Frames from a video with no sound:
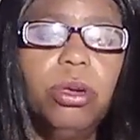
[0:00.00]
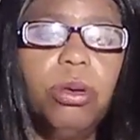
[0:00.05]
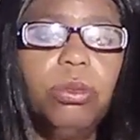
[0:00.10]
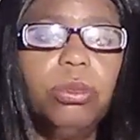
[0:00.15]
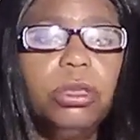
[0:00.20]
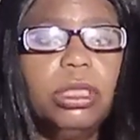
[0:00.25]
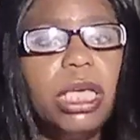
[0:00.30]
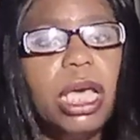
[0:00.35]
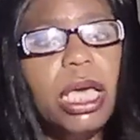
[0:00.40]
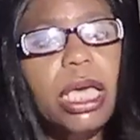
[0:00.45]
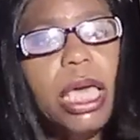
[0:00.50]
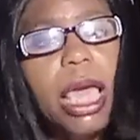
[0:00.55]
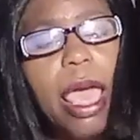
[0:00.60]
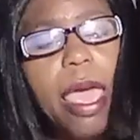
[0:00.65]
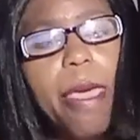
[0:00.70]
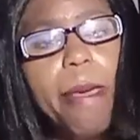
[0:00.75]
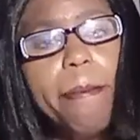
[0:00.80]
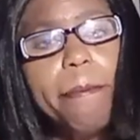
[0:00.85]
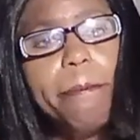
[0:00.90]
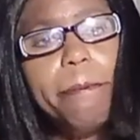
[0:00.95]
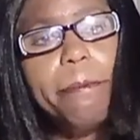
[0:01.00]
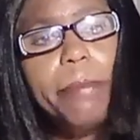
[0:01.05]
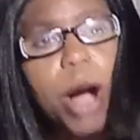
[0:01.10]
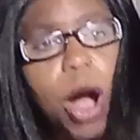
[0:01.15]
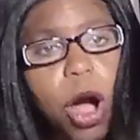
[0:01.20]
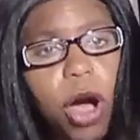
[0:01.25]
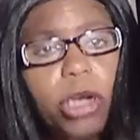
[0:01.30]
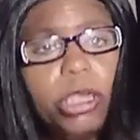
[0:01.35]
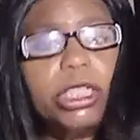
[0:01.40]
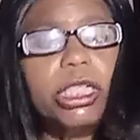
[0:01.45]
they came
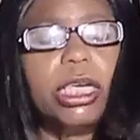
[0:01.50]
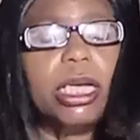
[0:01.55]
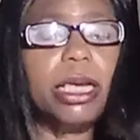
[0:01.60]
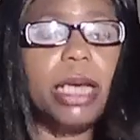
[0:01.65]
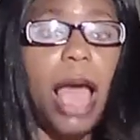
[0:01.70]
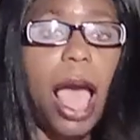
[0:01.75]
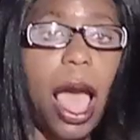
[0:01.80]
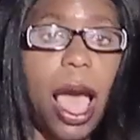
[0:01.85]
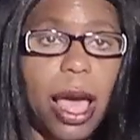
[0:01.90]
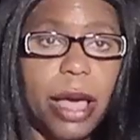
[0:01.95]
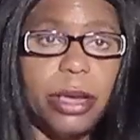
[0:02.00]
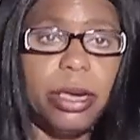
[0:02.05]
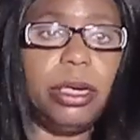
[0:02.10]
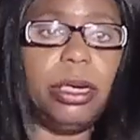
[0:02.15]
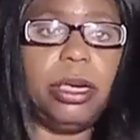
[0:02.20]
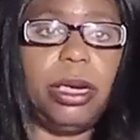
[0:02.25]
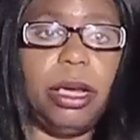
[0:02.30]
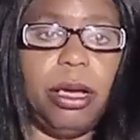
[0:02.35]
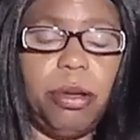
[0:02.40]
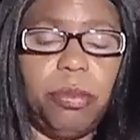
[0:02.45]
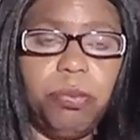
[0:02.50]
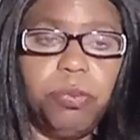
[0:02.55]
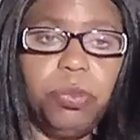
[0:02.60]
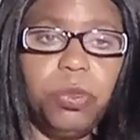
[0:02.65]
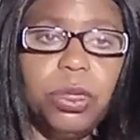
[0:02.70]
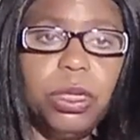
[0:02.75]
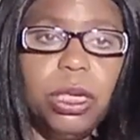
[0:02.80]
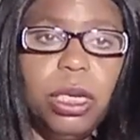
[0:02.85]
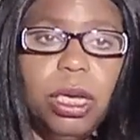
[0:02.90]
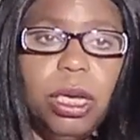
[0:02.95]
marching out of there
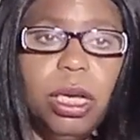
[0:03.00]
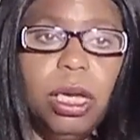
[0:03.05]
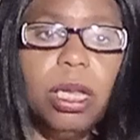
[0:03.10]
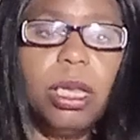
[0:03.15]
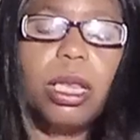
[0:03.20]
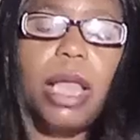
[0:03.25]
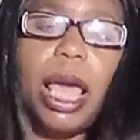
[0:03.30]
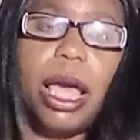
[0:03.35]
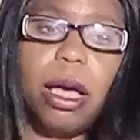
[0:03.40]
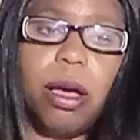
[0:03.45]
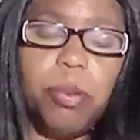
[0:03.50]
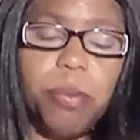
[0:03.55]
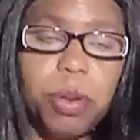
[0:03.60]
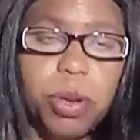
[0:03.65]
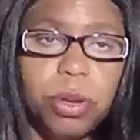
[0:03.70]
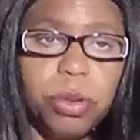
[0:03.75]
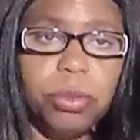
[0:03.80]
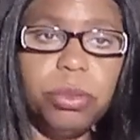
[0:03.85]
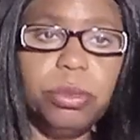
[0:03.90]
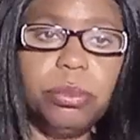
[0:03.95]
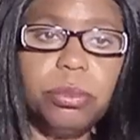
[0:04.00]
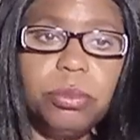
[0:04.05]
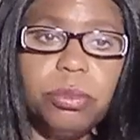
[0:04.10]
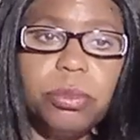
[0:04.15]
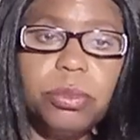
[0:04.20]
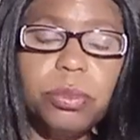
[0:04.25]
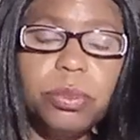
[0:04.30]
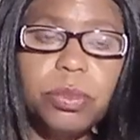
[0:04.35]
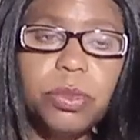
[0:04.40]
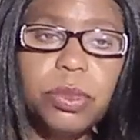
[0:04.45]
like a bird.
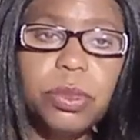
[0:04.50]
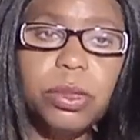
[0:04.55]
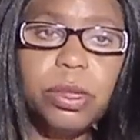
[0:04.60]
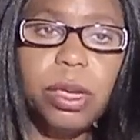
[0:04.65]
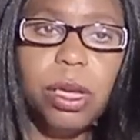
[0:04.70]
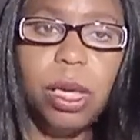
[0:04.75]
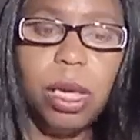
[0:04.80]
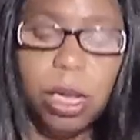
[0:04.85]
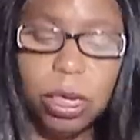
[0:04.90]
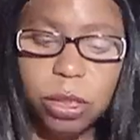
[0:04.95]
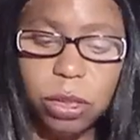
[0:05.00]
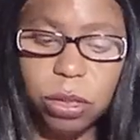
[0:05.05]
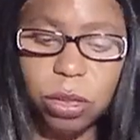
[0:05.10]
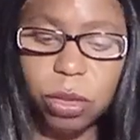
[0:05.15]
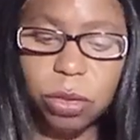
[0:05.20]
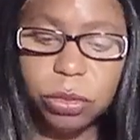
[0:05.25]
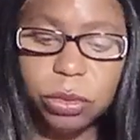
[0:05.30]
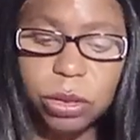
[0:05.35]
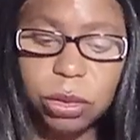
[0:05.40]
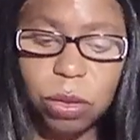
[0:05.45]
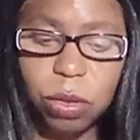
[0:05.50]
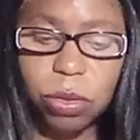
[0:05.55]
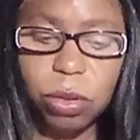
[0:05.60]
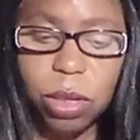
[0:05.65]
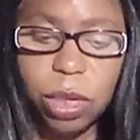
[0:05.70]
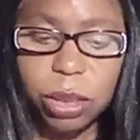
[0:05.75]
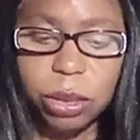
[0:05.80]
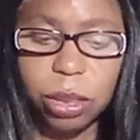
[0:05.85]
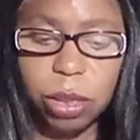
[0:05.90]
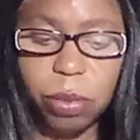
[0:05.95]
So
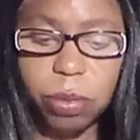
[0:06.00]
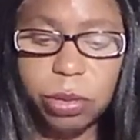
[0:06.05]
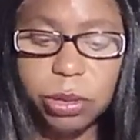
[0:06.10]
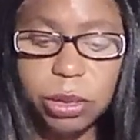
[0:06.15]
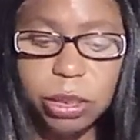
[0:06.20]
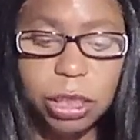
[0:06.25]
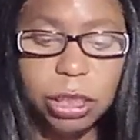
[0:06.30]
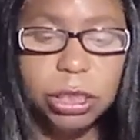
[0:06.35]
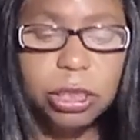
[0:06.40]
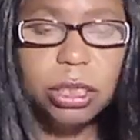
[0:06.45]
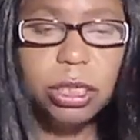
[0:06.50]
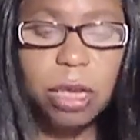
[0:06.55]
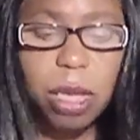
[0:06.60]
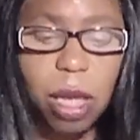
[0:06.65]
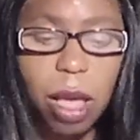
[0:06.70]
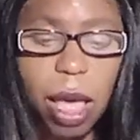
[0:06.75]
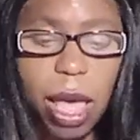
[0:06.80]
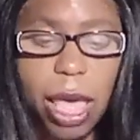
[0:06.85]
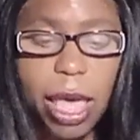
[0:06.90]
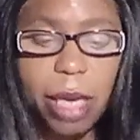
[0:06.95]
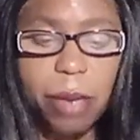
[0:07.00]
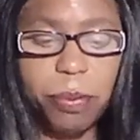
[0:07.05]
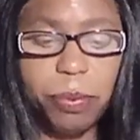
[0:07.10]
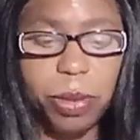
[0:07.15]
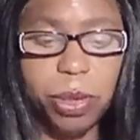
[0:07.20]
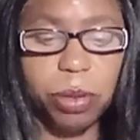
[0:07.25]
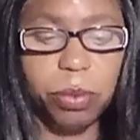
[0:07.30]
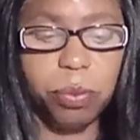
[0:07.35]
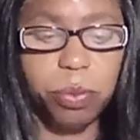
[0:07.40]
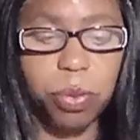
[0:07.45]
the snare had
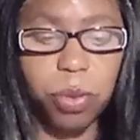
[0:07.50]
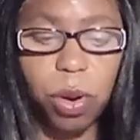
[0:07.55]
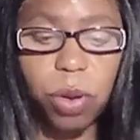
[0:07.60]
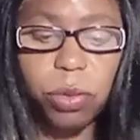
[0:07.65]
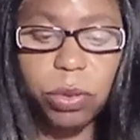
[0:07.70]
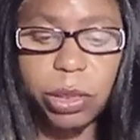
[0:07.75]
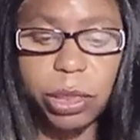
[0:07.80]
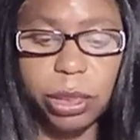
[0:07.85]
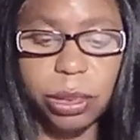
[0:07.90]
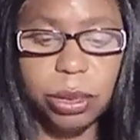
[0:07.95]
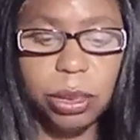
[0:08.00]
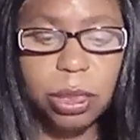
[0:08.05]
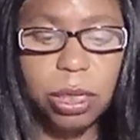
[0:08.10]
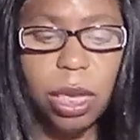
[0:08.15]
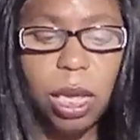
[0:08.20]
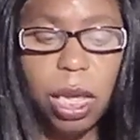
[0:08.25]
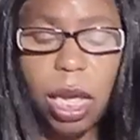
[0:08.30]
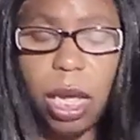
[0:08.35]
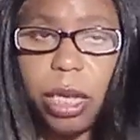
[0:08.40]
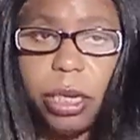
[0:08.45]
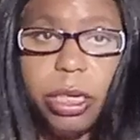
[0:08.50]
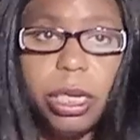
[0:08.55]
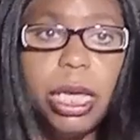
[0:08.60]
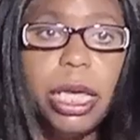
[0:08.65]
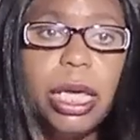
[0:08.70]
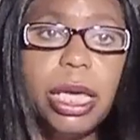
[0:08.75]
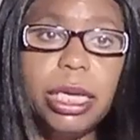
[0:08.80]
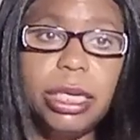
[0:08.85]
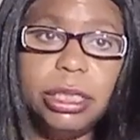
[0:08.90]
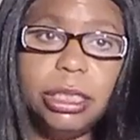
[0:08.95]
been broken and they
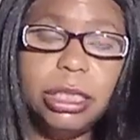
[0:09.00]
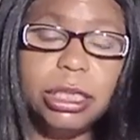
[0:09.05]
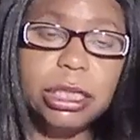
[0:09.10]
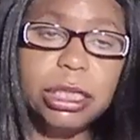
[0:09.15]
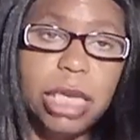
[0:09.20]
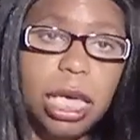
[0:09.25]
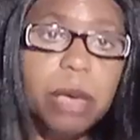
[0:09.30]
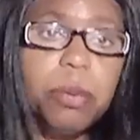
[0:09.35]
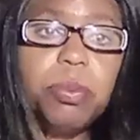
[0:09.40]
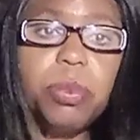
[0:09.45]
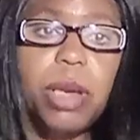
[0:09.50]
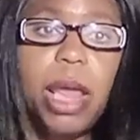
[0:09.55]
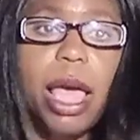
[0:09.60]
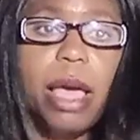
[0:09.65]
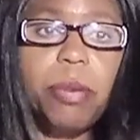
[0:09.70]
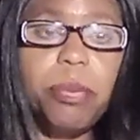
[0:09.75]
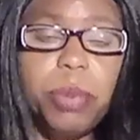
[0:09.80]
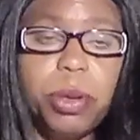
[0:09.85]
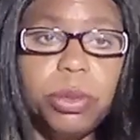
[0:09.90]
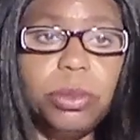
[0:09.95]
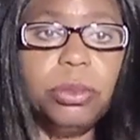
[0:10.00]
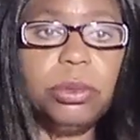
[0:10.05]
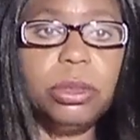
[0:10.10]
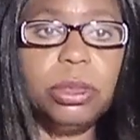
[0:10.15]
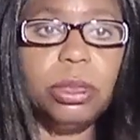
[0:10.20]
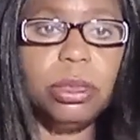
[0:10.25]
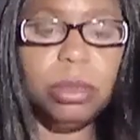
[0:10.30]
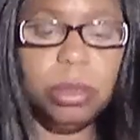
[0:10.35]
had escaped like birds.